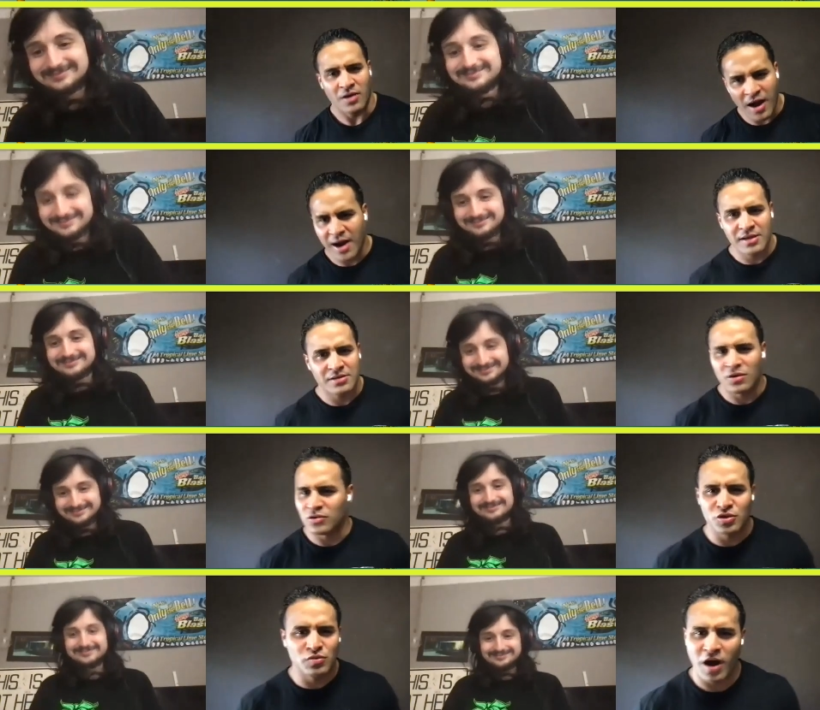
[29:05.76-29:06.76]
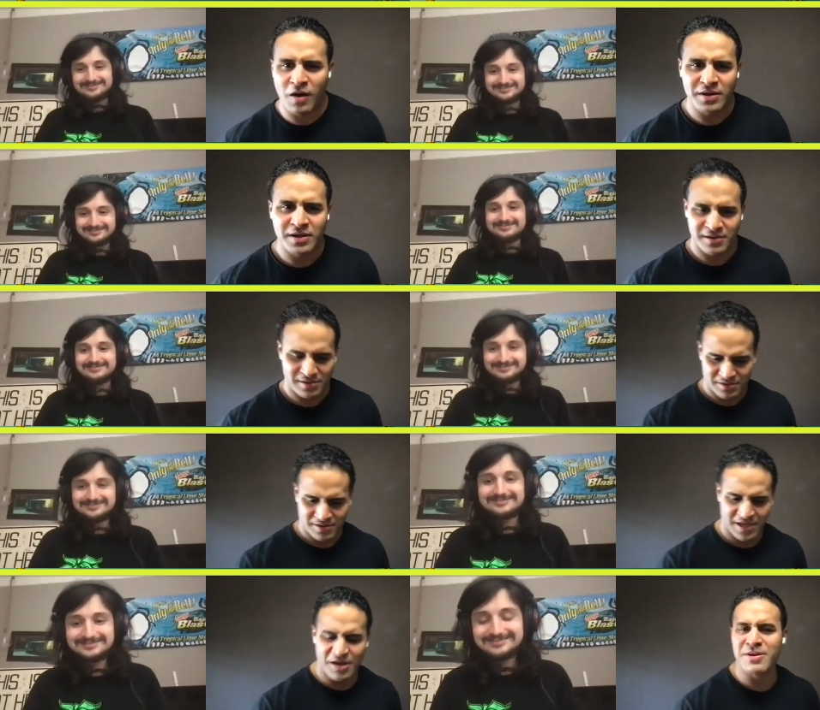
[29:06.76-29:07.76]
Speaker 1: All right, don't you worry.
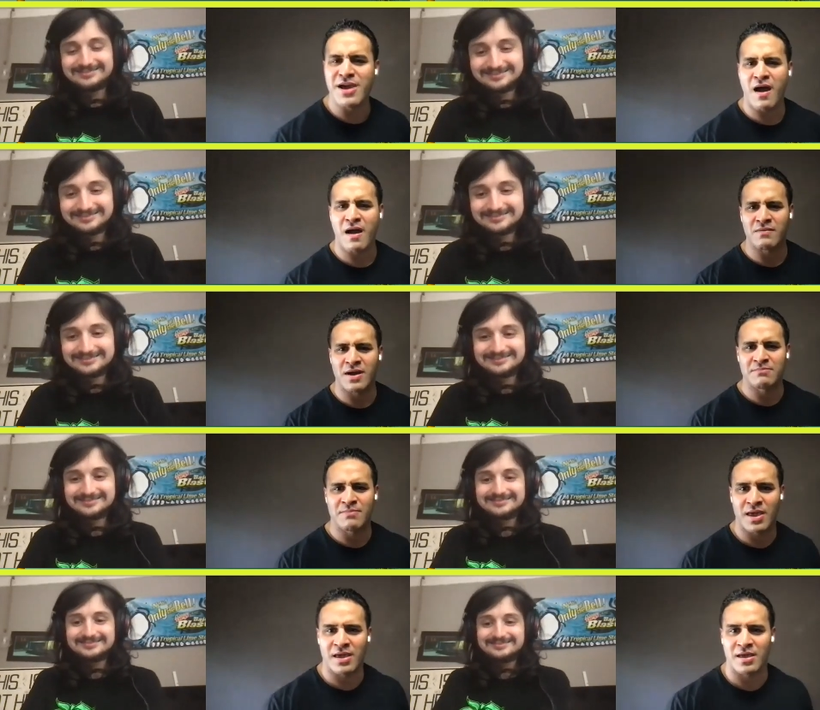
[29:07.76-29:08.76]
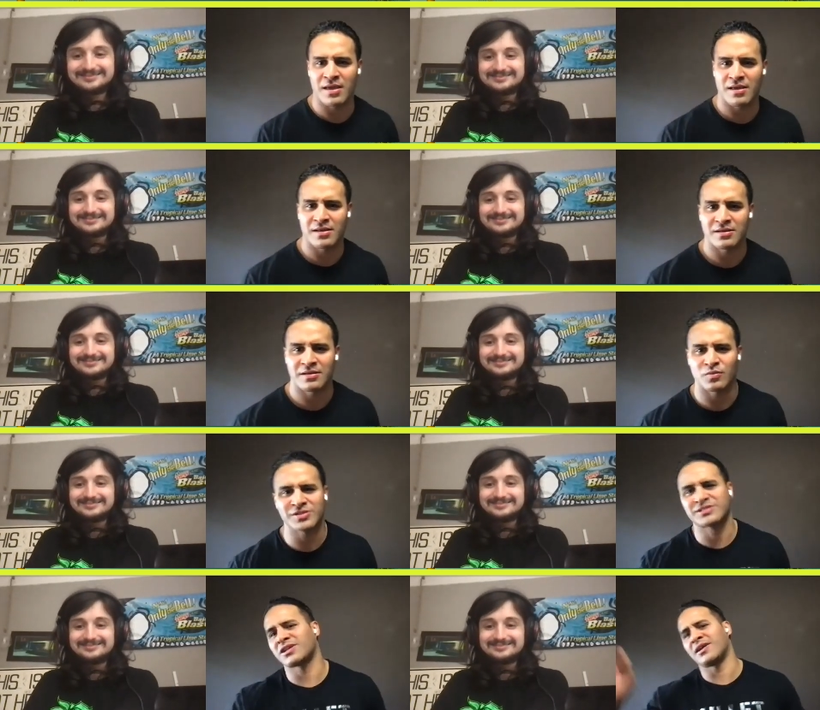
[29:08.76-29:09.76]
He'll be all right, man.
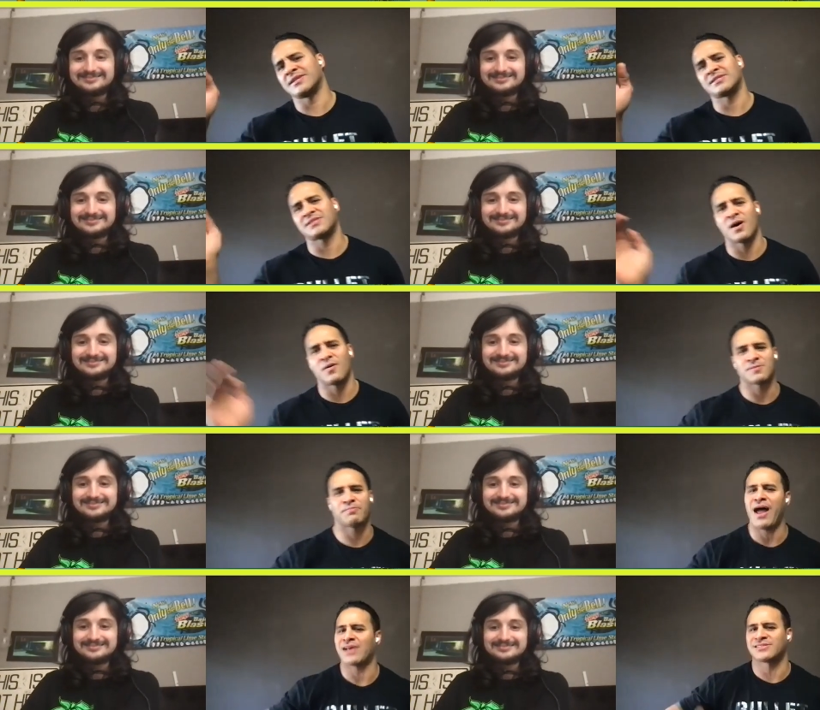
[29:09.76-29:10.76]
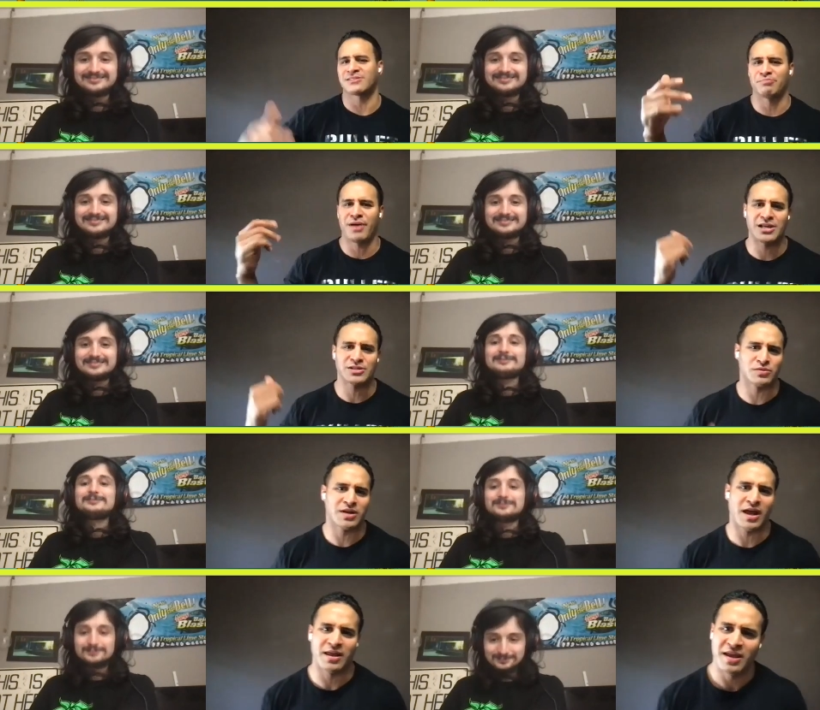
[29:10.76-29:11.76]
What's done is done. What's the past is the past with
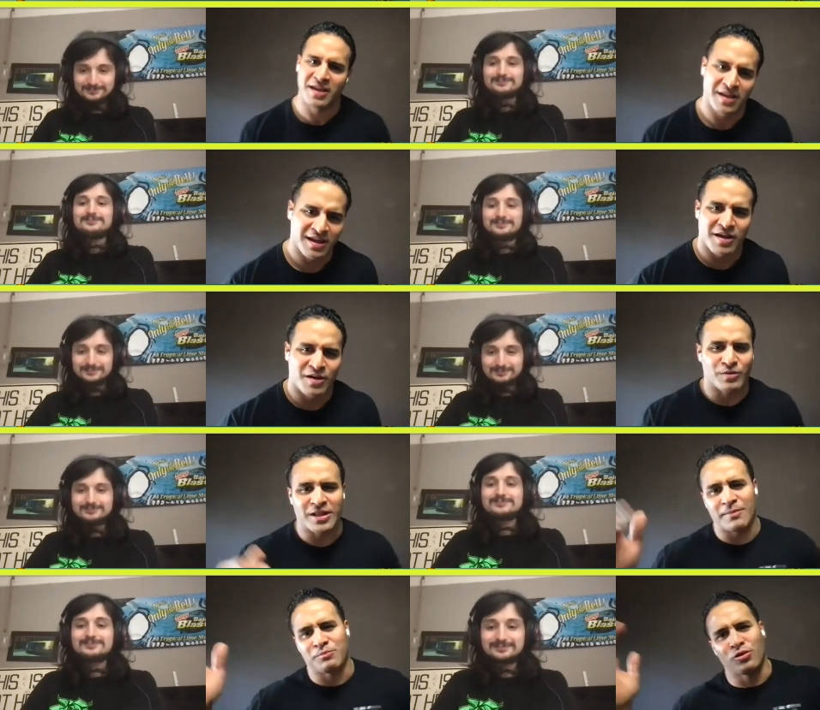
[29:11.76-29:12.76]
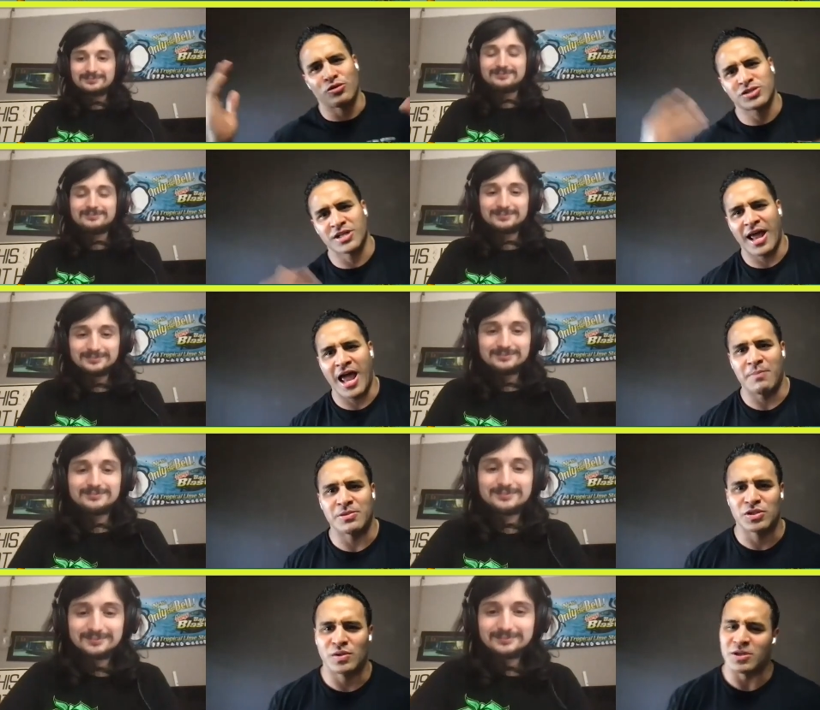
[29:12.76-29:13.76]
that with that bullshit that
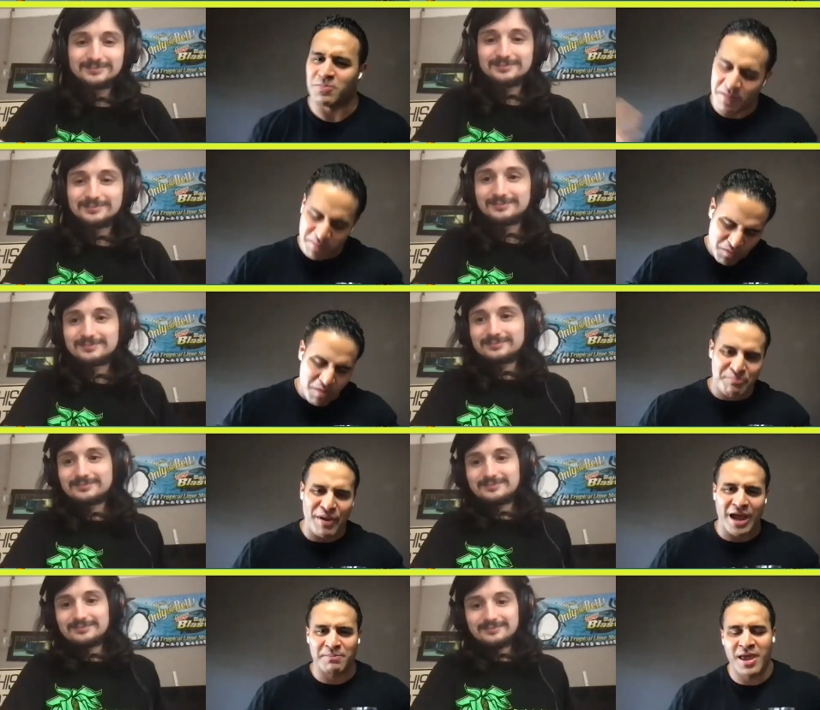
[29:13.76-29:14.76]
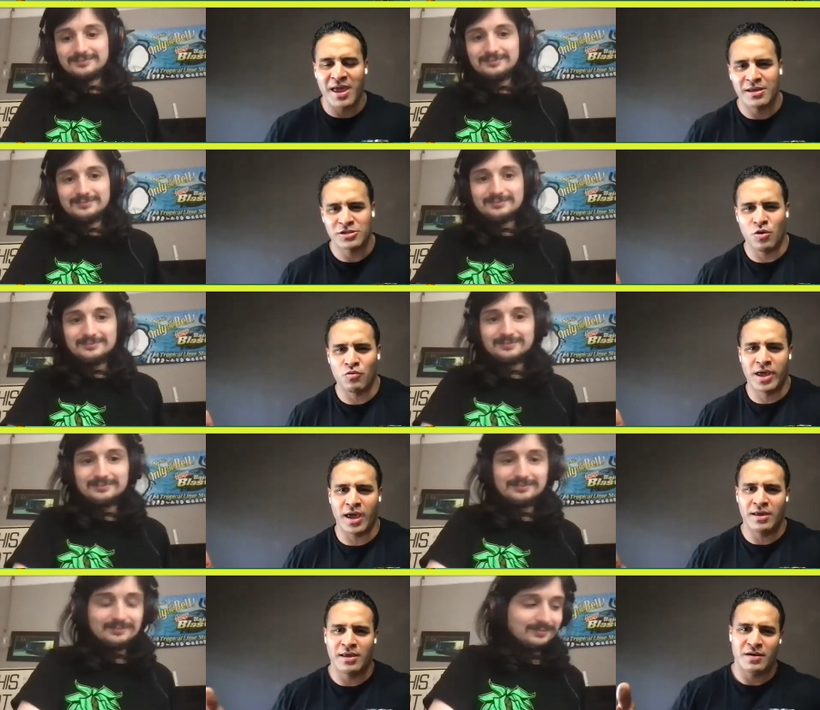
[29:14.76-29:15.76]
happened to you. But, but we're back, man. It's
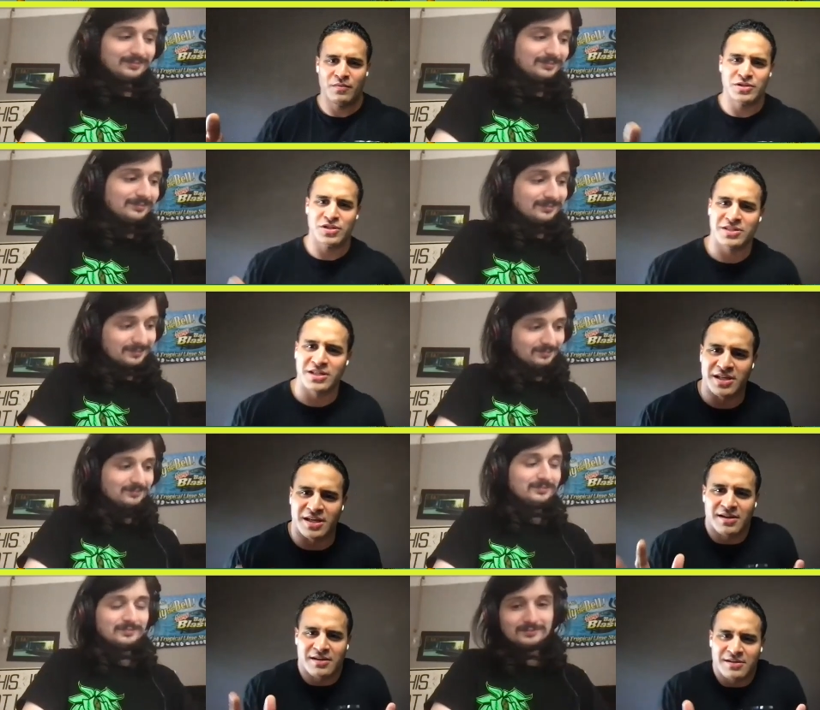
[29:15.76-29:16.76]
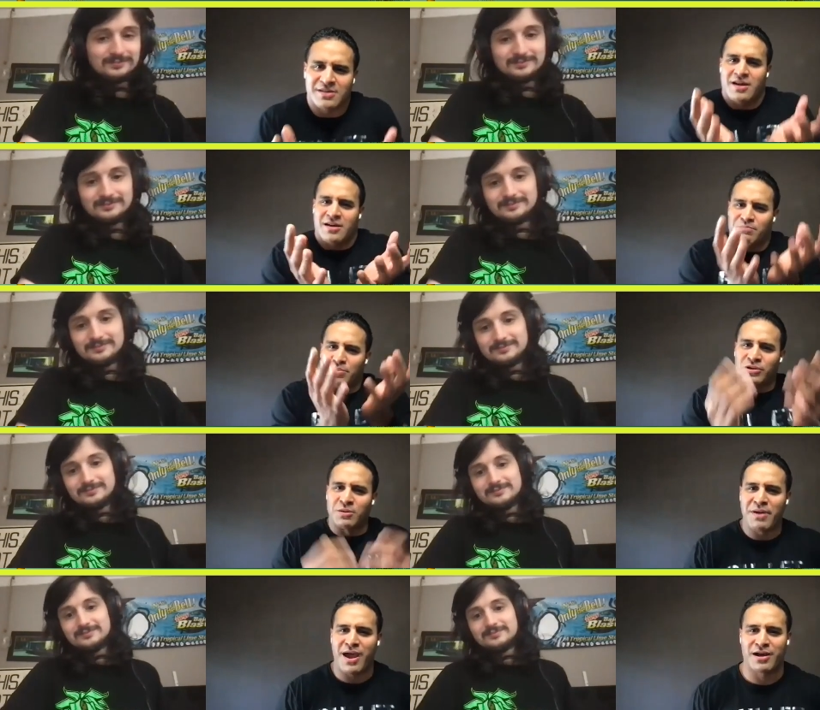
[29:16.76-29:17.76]
okay. We just need to build
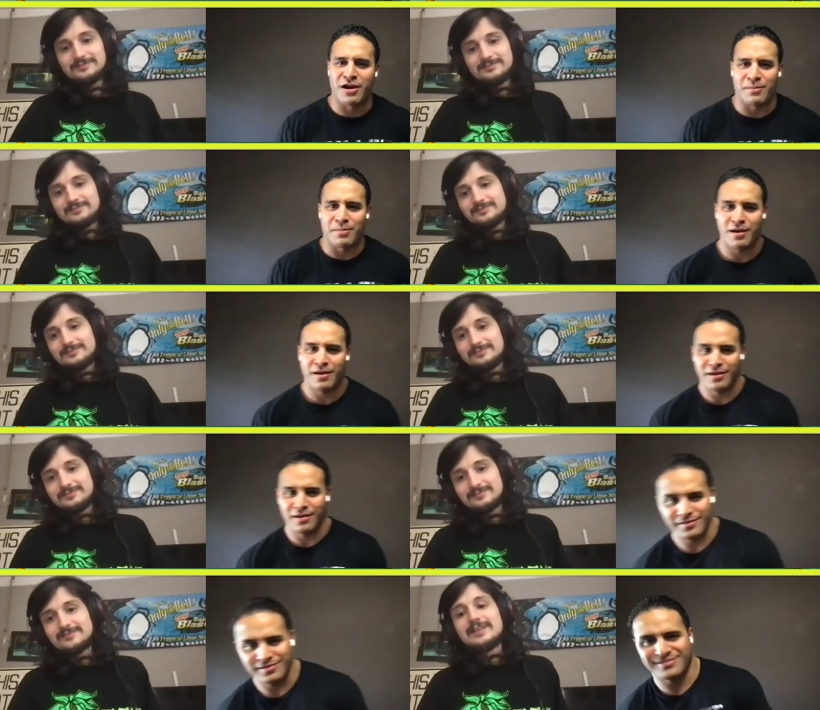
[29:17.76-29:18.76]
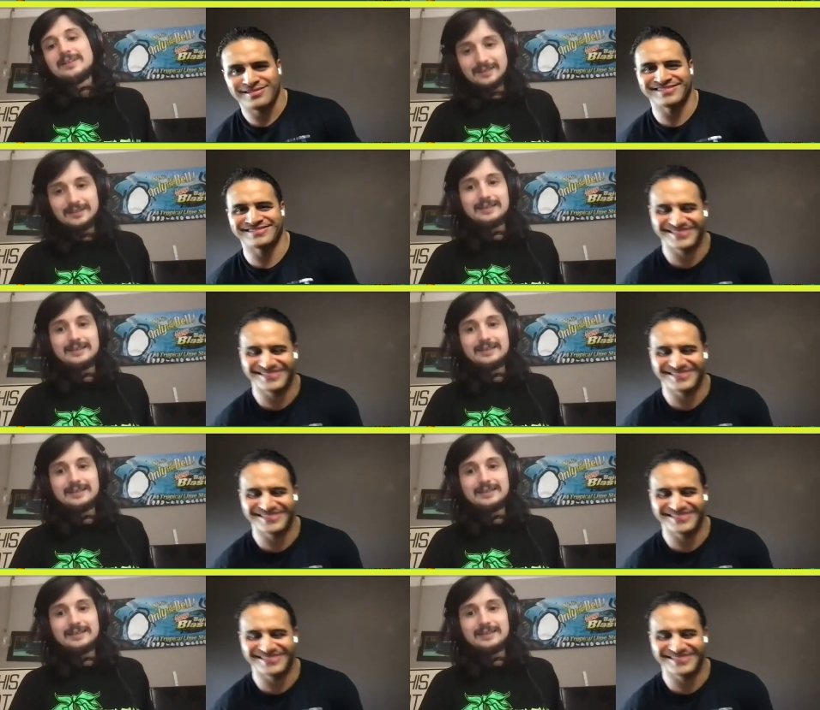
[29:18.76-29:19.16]
it back up, huh? Hell